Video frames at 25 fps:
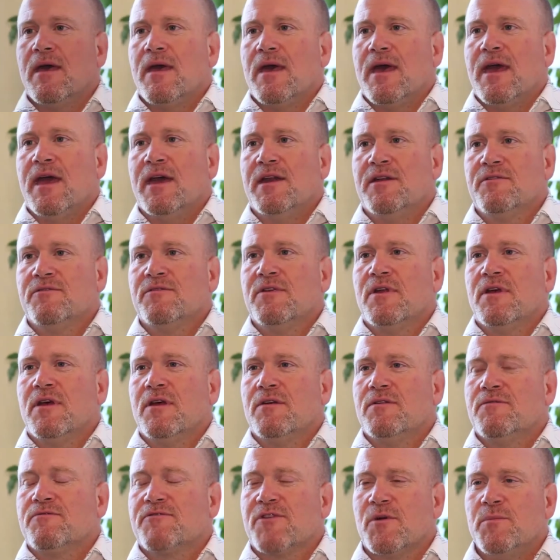And
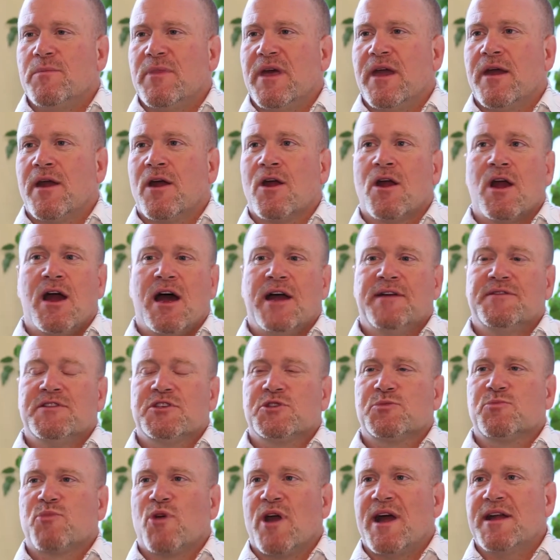from there, I
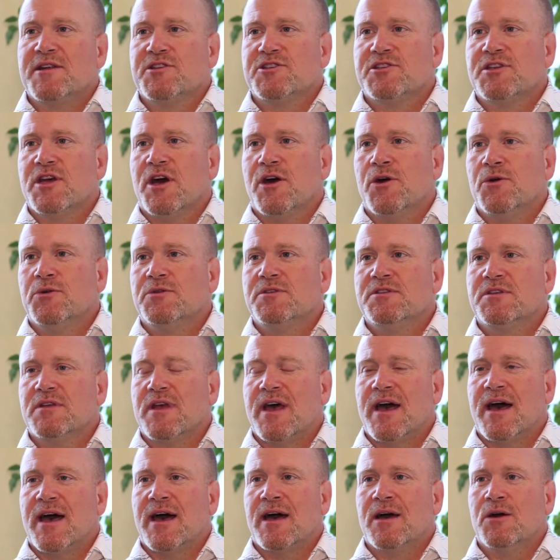just branched out,
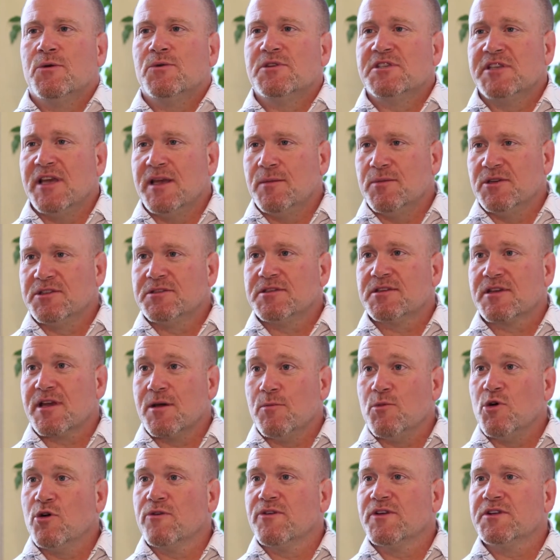was able to
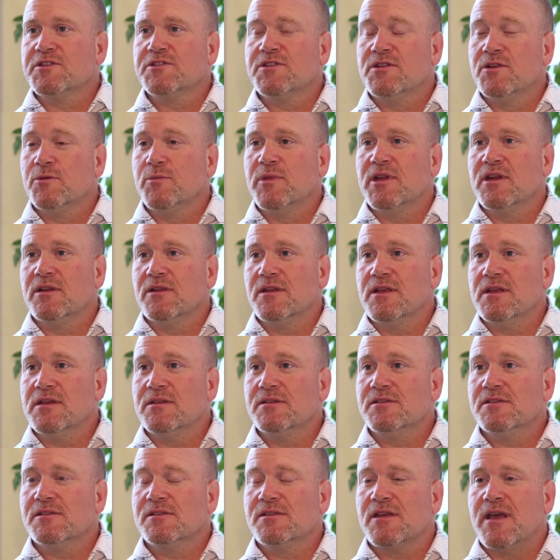come over to the Middle
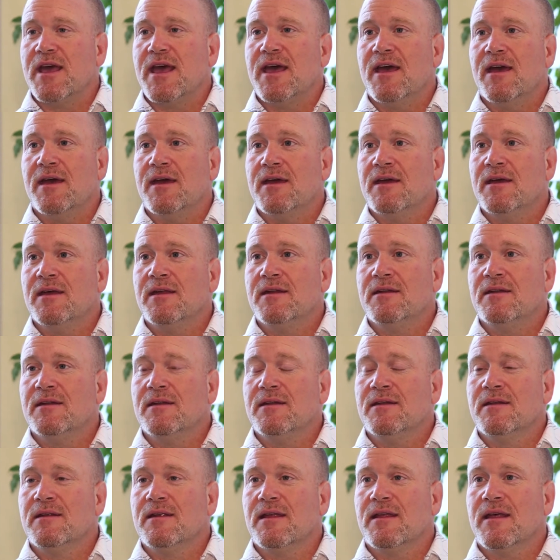East,
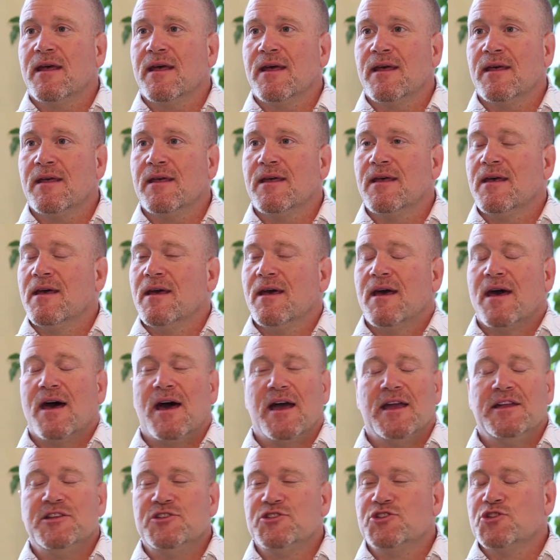and
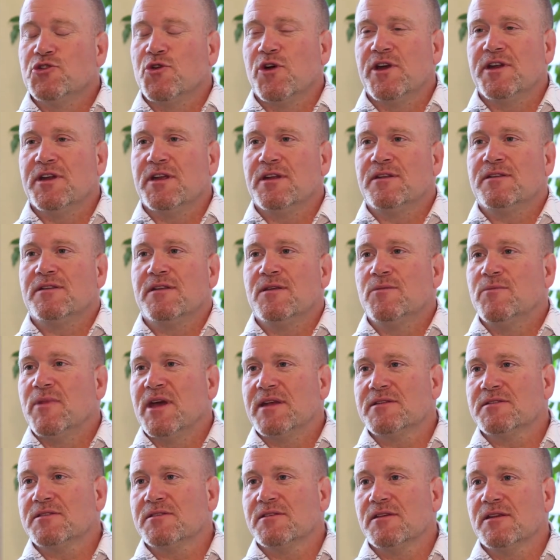enjoyed it
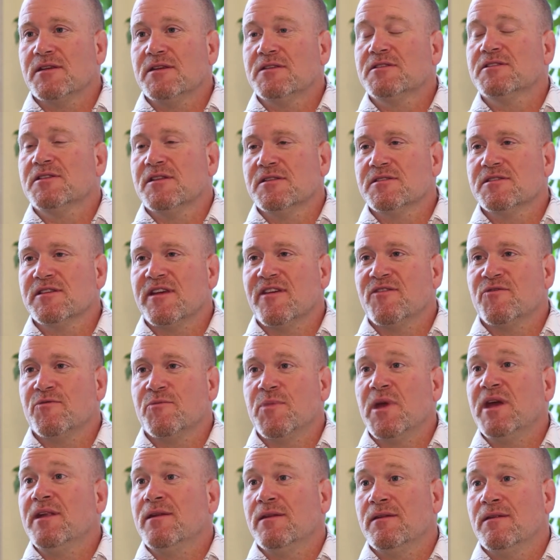immensely since I've
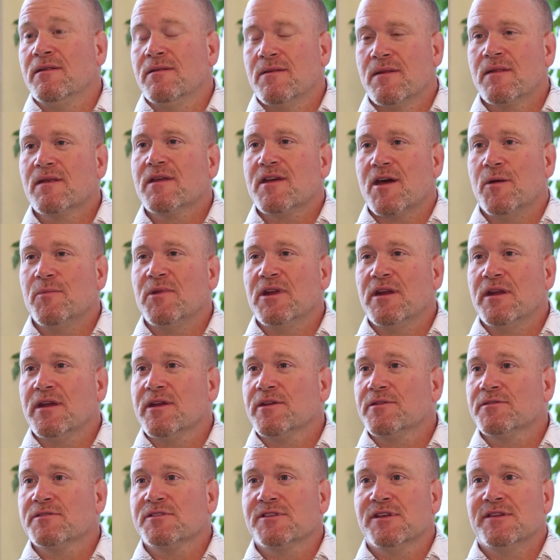been coming
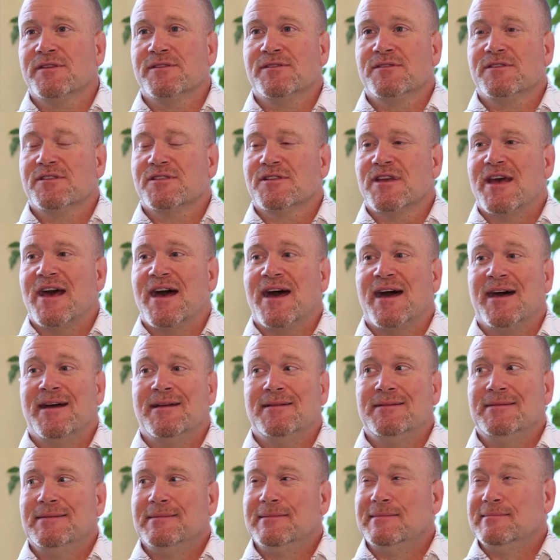here since
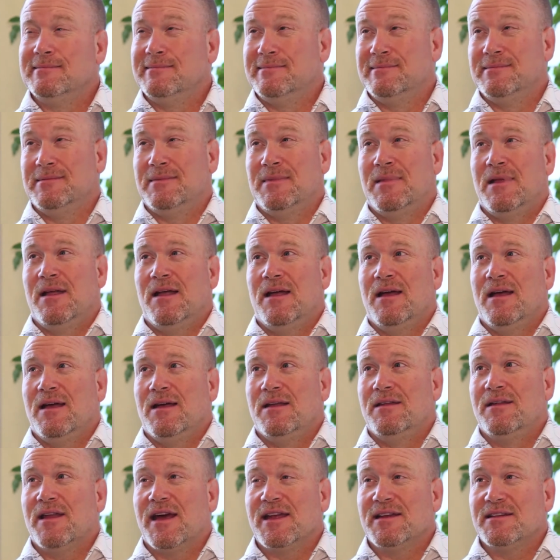
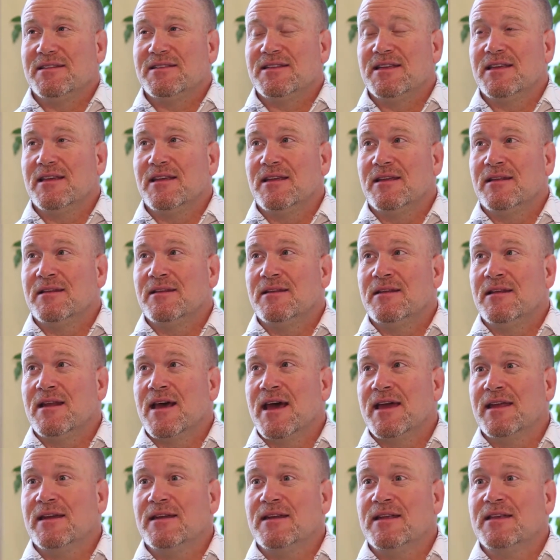
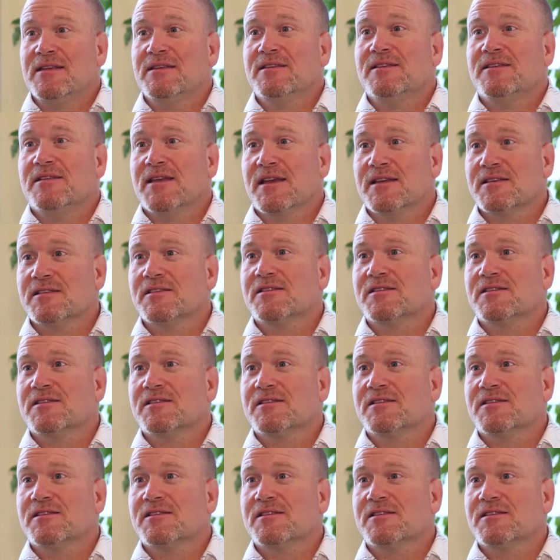1996